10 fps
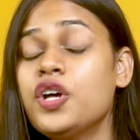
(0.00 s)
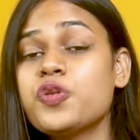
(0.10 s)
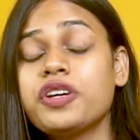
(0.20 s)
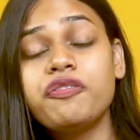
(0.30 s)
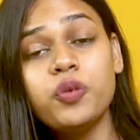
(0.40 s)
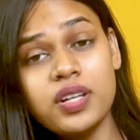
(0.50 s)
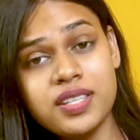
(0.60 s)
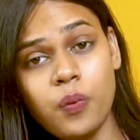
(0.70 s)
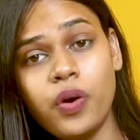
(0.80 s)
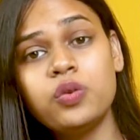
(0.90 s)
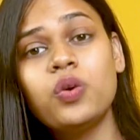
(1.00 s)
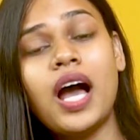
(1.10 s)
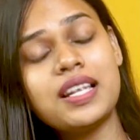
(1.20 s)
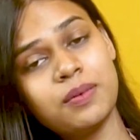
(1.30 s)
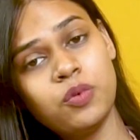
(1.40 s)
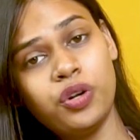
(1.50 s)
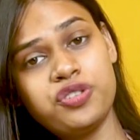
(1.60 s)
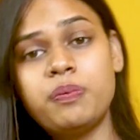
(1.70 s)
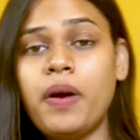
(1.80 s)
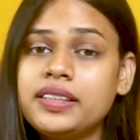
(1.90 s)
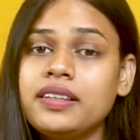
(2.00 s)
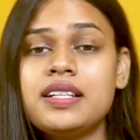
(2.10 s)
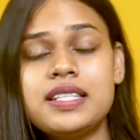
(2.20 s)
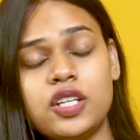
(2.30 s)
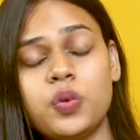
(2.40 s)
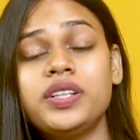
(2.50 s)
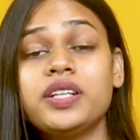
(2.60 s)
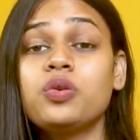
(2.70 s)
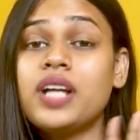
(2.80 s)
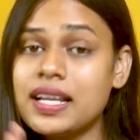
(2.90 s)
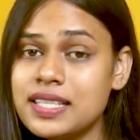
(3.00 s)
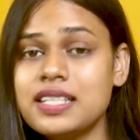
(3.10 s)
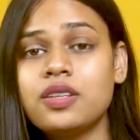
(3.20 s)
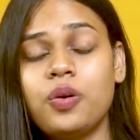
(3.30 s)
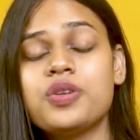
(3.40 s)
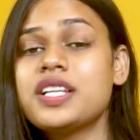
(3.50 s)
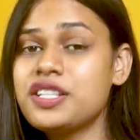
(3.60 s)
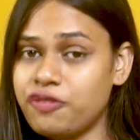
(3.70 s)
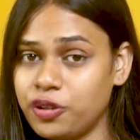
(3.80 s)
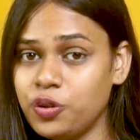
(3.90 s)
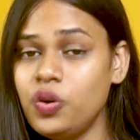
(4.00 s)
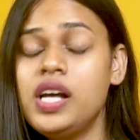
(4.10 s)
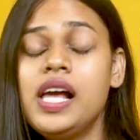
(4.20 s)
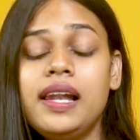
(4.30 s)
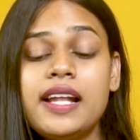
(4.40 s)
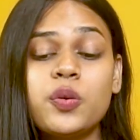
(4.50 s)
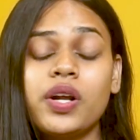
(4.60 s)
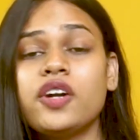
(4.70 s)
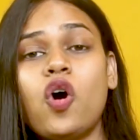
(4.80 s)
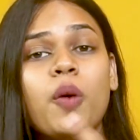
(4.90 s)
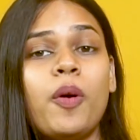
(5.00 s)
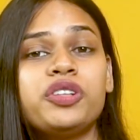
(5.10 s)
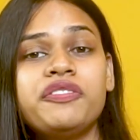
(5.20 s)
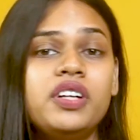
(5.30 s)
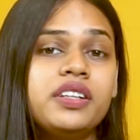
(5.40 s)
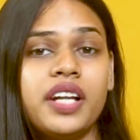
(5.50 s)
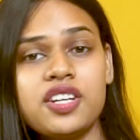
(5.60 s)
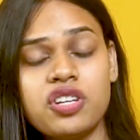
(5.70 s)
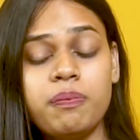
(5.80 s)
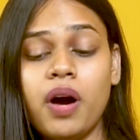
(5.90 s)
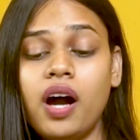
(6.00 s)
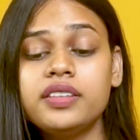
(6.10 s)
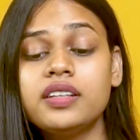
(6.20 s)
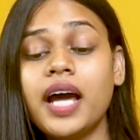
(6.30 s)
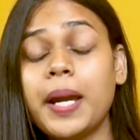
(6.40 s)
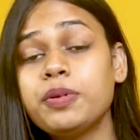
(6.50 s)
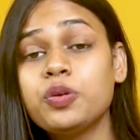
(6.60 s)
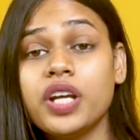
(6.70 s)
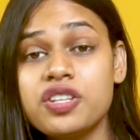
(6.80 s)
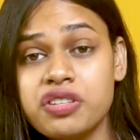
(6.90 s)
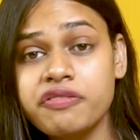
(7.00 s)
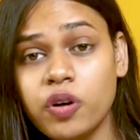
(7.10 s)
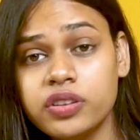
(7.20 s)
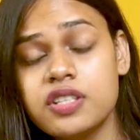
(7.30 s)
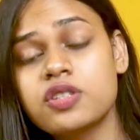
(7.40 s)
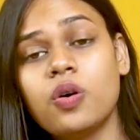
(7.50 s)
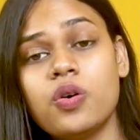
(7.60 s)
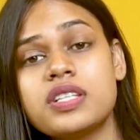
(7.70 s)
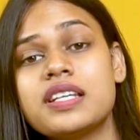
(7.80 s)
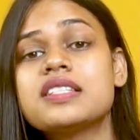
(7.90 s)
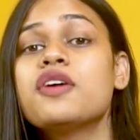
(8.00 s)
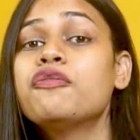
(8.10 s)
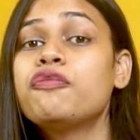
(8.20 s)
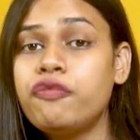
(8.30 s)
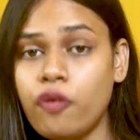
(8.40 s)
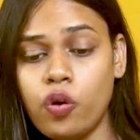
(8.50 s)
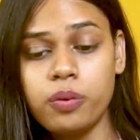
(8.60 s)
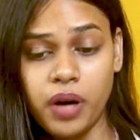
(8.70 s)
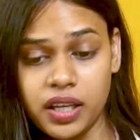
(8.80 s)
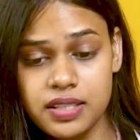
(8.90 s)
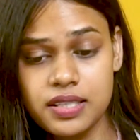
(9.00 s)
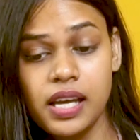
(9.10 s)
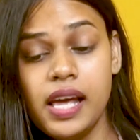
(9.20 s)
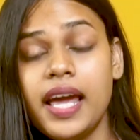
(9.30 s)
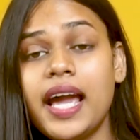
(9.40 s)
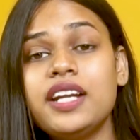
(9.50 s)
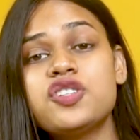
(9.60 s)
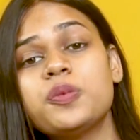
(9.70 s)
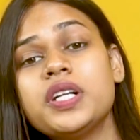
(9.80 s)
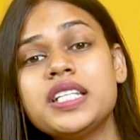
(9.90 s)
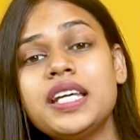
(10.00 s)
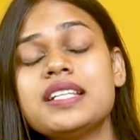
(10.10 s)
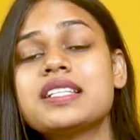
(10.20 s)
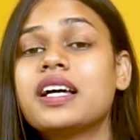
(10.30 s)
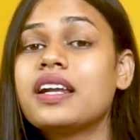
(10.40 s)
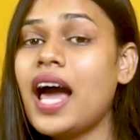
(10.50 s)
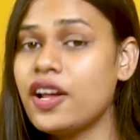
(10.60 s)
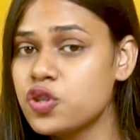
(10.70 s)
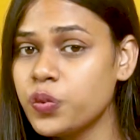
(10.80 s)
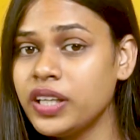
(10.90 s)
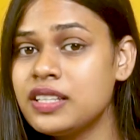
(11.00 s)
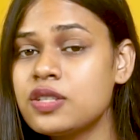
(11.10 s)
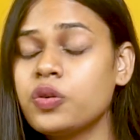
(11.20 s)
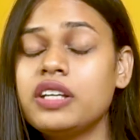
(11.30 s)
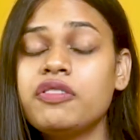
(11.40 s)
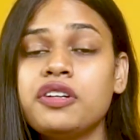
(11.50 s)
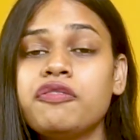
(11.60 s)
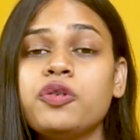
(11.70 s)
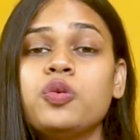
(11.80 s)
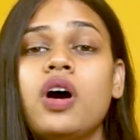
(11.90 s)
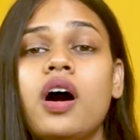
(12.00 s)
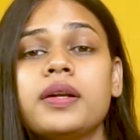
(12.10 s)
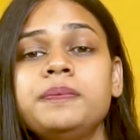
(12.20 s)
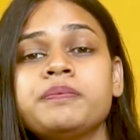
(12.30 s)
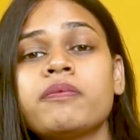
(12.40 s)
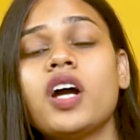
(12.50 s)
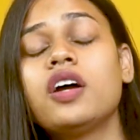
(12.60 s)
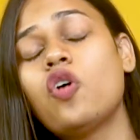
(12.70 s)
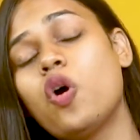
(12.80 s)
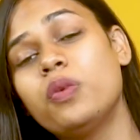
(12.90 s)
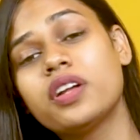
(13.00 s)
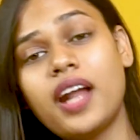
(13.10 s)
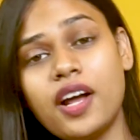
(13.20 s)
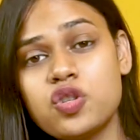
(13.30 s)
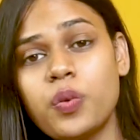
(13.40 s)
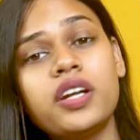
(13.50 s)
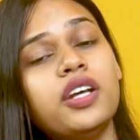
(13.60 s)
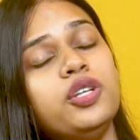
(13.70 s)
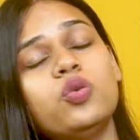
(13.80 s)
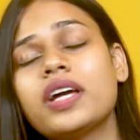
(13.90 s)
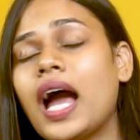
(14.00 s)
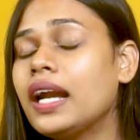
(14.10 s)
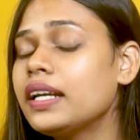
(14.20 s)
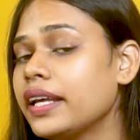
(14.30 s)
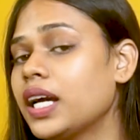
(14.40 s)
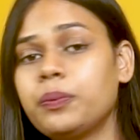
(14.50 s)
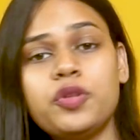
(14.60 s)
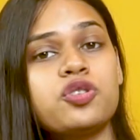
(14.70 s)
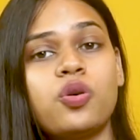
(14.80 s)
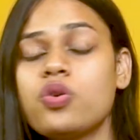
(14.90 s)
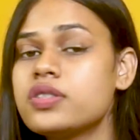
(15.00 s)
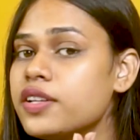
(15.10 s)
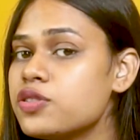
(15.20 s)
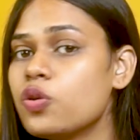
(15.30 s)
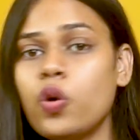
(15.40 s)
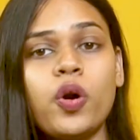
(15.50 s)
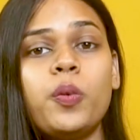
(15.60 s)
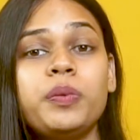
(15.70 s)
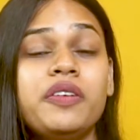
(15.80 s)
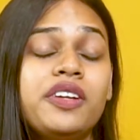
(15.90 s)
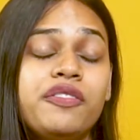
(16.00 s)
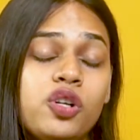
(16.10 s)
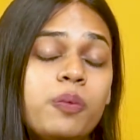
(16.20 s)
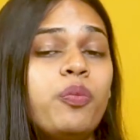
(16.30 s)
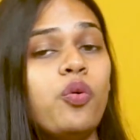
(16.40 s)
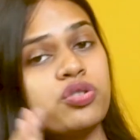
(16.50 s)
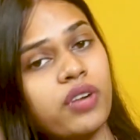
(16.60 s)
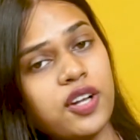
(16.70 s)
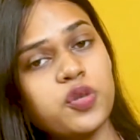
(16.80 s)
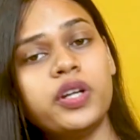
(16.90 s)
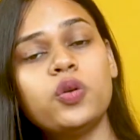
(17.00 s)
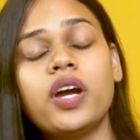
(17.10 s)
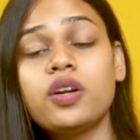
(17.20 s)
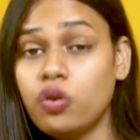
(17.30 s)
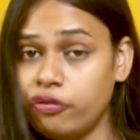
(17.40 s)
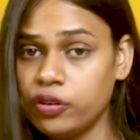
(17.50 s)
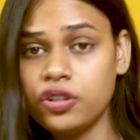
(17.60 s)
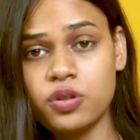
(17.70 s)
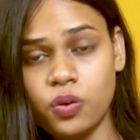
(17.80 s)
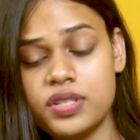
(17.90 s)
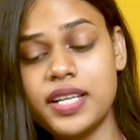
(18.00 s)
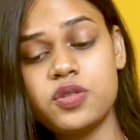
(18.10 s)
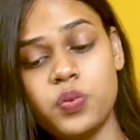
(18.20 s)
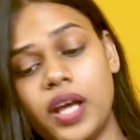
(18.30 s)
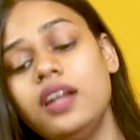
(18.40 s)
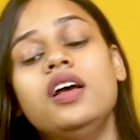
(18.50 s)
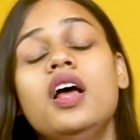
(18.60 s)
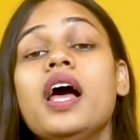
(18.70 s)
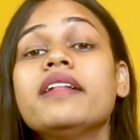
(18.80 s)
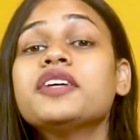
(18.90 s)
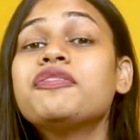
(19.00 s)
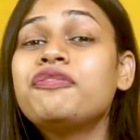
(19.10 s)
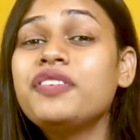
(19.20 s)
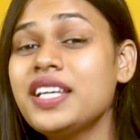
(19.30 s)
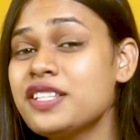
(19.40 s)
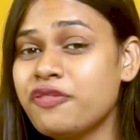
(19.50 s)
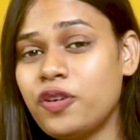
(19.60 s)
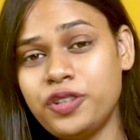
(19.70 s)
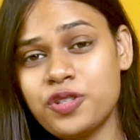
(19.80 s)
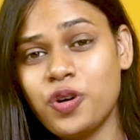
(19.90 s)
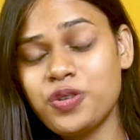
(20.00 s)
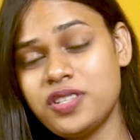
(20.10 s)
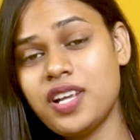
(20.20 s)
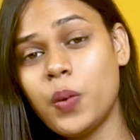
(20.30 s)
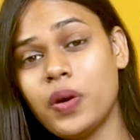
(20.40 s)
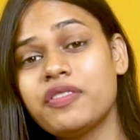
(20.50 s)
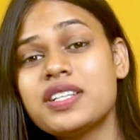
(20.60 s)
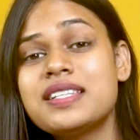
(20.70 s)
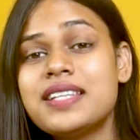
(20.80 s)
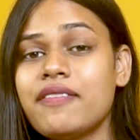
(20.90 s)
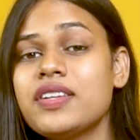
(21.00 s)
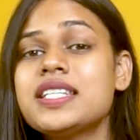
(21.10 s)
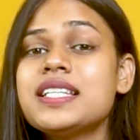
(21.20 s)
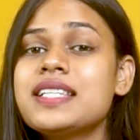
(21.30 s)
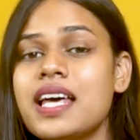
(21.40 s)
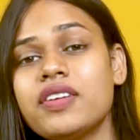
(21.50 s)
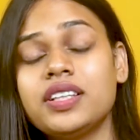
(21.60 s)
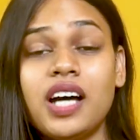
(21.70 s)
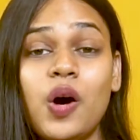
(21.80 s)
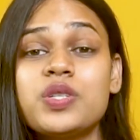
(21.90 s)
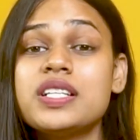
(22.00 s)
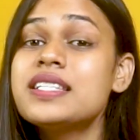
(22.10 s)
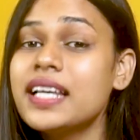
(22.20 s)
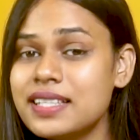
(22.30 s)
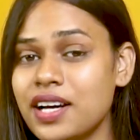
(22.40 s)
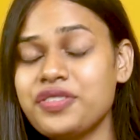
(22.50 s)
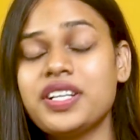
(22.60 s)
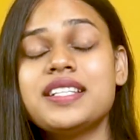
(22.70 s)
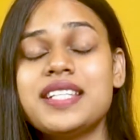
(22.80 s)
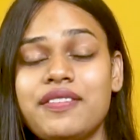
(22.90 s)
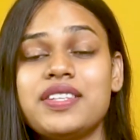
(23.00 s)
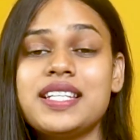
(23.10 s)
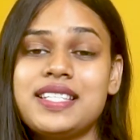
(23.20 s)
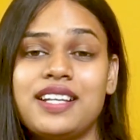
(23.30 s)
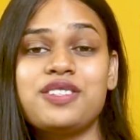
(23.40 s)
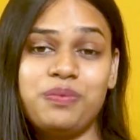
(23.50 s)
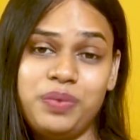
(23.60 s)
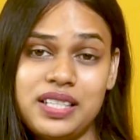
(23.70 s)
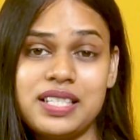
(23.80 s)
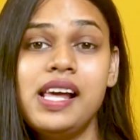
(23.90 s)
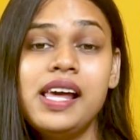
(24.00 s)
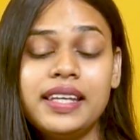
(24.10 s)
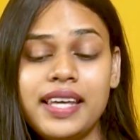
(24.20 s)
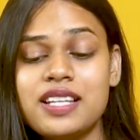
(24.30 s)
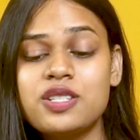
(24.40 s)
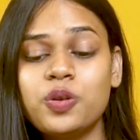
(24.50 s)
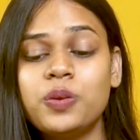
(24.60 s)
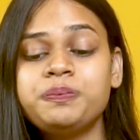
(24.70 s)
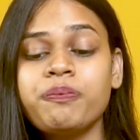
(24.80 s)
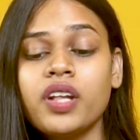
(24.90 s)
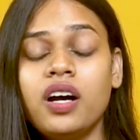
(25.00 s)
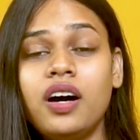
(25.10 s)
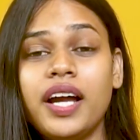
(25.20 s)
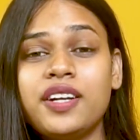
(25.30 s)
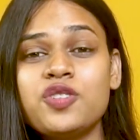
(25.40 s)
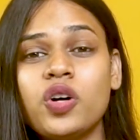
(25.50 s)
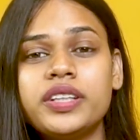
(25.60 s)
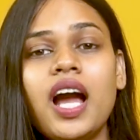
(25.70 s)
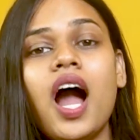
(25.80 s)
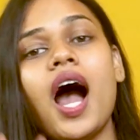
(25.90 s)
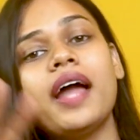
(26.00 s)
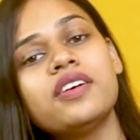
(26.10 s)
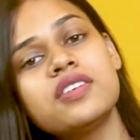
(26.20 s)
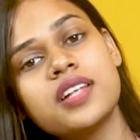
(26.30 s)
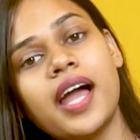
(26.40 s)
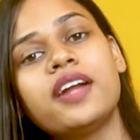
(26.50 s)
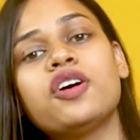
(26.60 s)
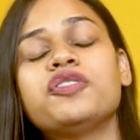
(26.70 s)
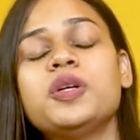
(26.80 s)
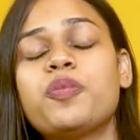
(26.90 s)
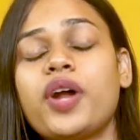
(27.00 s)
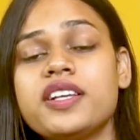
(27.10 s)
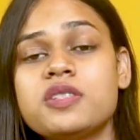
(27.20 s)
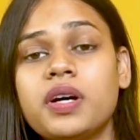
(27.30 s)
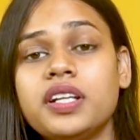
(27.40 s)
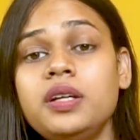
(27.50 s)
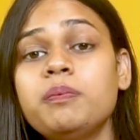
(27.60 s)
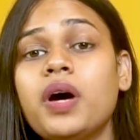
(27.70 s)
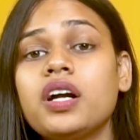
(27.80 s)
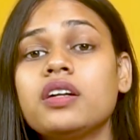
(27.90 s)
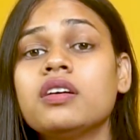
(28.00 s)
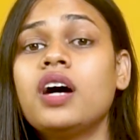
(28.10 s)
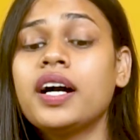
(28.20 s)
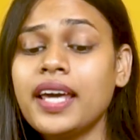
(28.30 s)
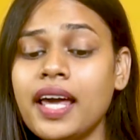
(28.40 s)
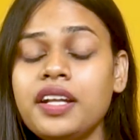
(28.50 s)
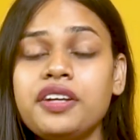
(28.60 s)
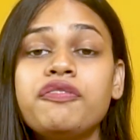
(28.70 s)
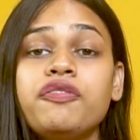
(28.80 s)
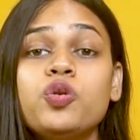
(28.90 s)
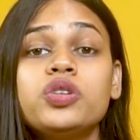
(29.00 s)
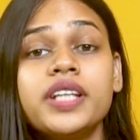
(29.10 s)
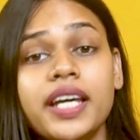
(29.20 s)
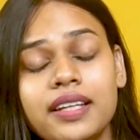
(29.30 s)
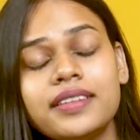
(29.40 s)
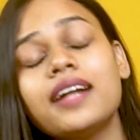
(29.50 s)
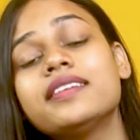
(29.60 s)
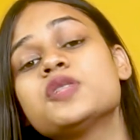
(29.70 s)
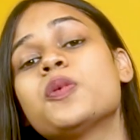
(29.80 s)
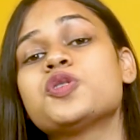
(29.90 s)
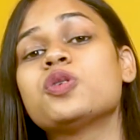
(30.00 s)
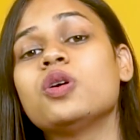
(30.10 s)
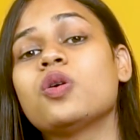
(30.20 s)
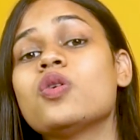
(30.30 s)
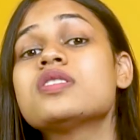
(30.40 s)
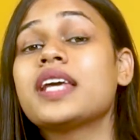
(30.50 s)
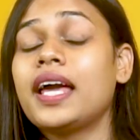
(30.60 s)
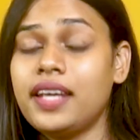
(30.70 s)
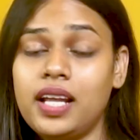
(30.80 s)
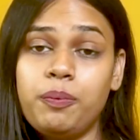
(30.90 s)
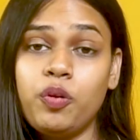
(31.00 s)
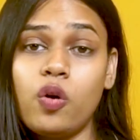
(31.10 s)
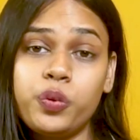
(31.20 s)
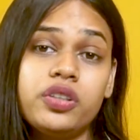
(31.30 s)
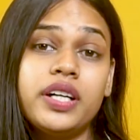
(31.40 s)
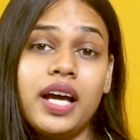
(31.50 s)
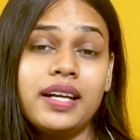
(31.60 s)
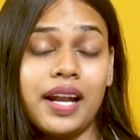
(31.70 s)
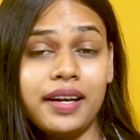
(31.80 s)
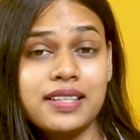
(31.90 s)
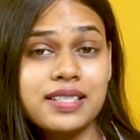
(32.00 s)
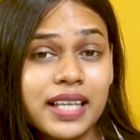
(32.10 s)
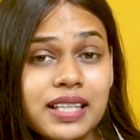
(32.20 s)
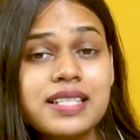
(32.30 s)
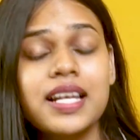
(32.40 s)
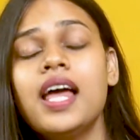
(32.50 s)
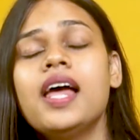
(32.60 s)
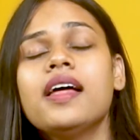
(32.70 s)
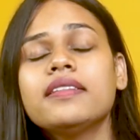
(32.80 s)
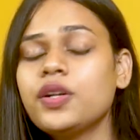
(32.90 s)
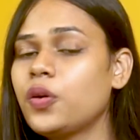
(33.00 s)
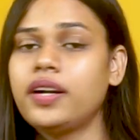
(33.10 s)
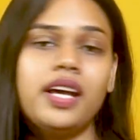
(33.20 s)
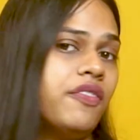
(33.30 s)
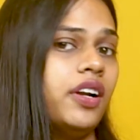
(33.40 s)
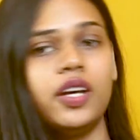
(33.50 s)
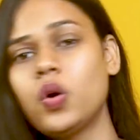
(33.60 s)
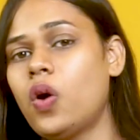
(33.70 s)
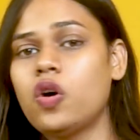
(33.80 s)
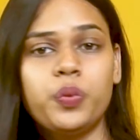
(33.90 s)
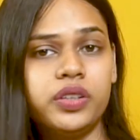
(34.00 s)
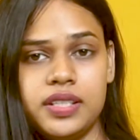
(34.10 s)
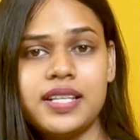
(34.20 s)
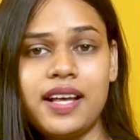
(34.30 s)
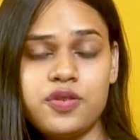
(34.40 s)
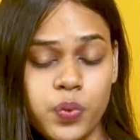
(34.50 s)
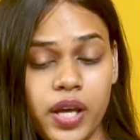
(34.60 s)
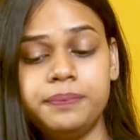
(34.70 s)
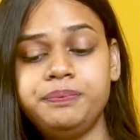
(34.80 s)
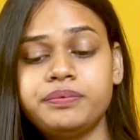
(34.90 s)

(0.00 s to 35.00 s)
So if you are someone who has some knowledge in Python and SQL, then Udacity course is for you. Let's quickly talk about the filtration part. The time duration for this course is 4 months. Eligibility is graduate. So even if you are a normal graduate, you can take up this course. There's no problem. Even if you're a postgraduate, you can go for this course as well. The fees for this course is, however, 77,676 rupees. Yes, so it is on the higher side of the prize money. But again, if you think that this particular course can help you out with the data analytics skills, then you can definitely go out with this as well.